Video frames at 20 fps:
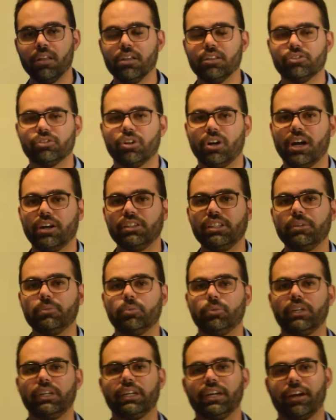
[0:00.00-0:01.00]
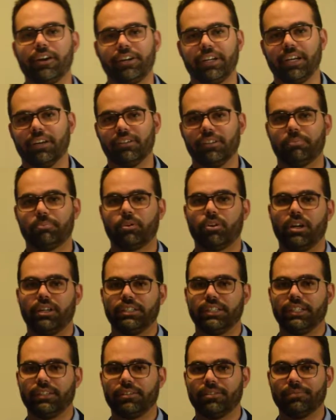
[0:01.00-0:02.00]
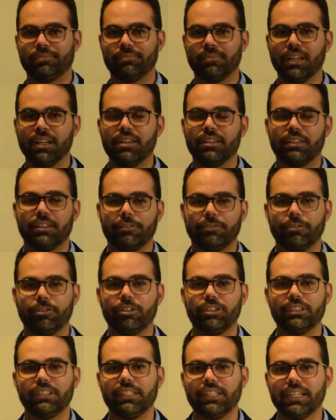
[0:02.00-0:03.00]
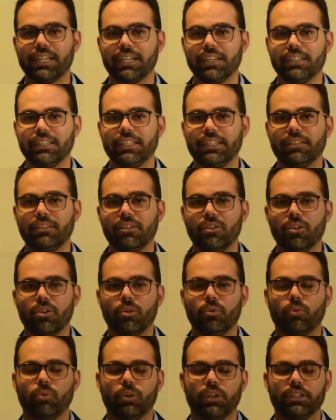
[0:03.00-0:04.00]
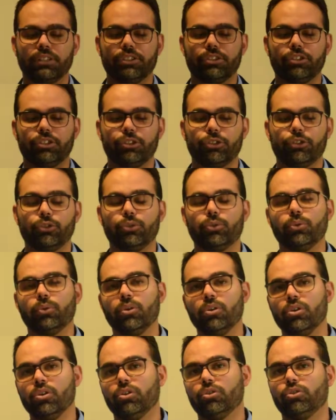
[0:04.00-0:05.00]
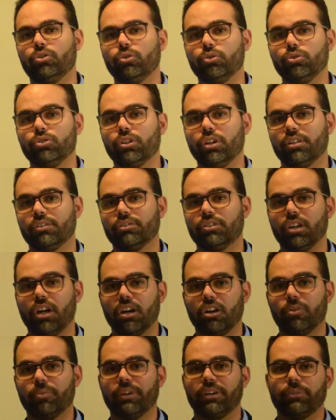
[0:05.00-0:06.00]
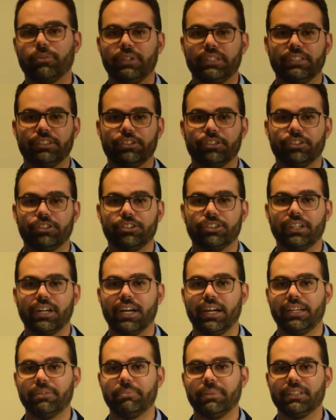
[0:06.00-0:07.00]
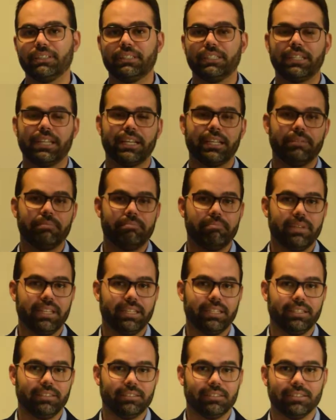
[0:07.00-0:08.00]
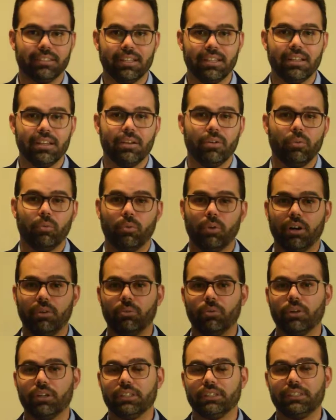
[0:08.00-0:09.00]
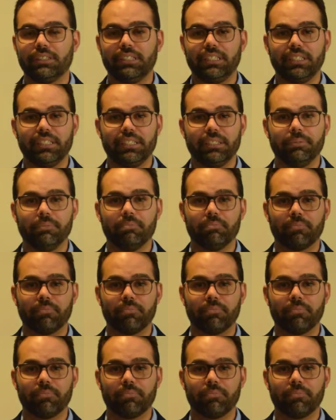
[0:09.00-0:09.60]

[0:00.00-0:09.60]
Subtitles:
So how did we carry out the project? The first thing I did was to do some document research. I investigated meetings. What was the